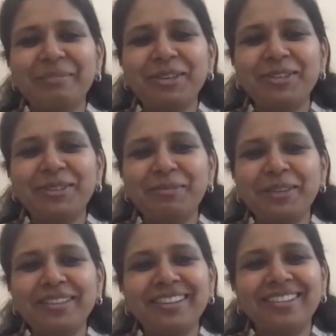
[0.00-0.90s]
about
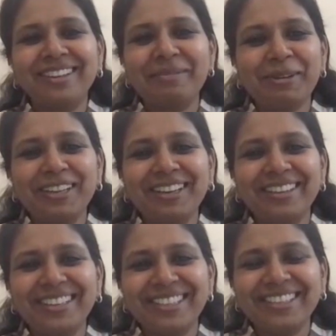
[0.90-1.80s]
Rituparna, about
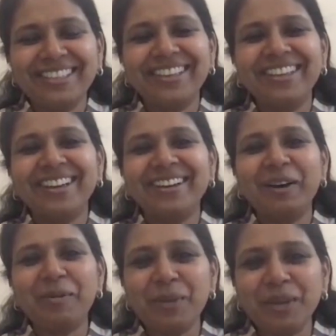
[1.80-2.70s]
ACK, and
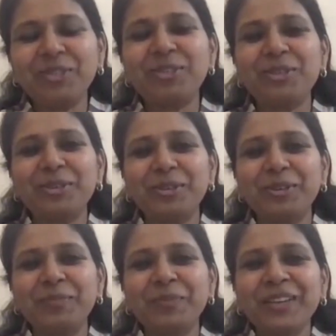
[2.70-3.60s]
how much
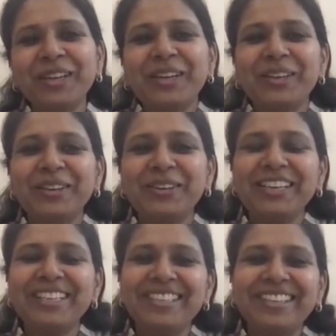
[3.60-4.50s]

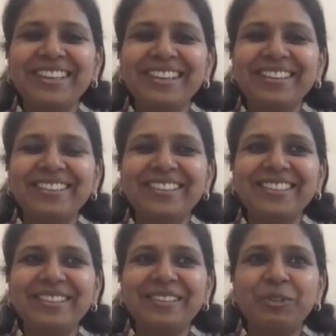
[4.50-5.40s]
ACK
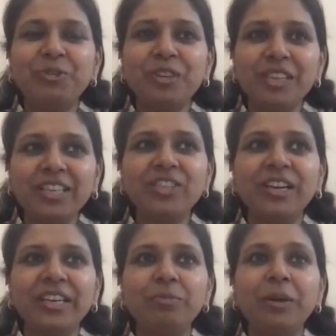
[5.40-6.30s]
is really
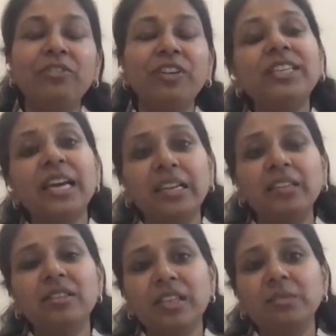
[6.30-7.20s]
trying by
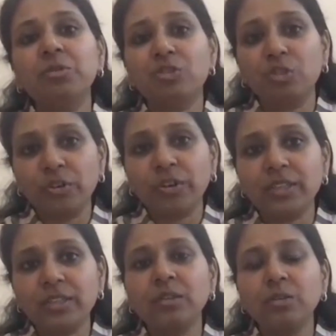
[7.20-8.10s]
retelling the same
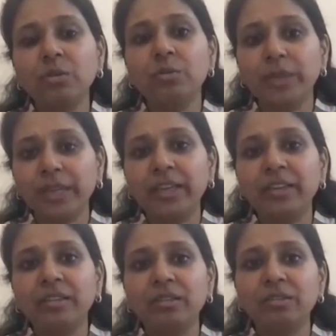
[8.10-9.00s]
stories in a good way,
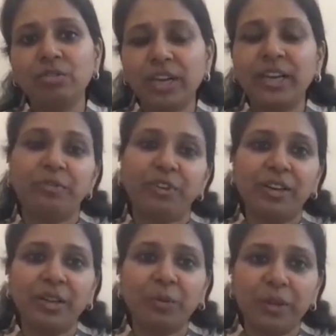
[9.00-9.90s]
in a
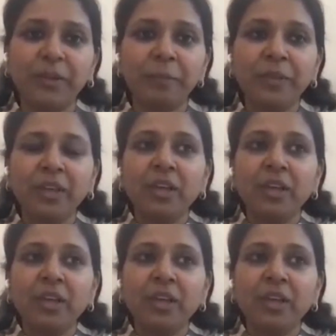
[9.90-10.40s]
child-friendly way,